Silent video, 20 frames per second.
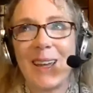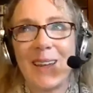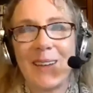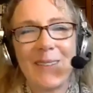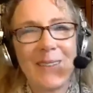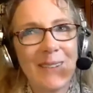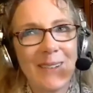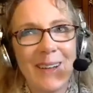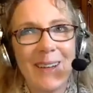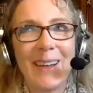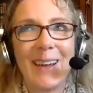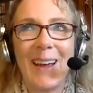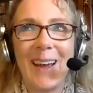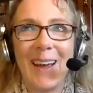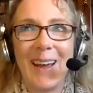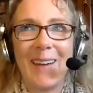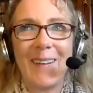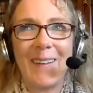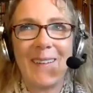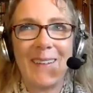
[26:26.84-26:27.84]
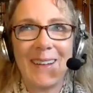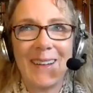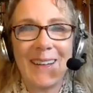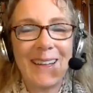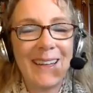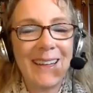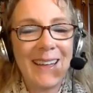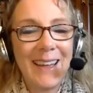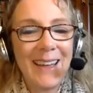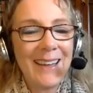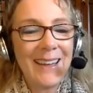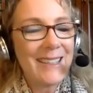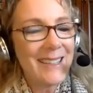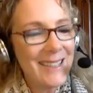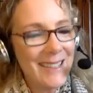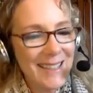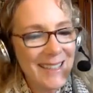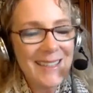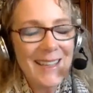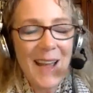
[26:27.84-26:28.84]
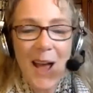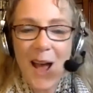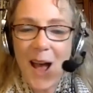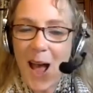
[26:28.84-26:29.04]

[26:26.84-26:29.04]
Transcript: like, really? She says,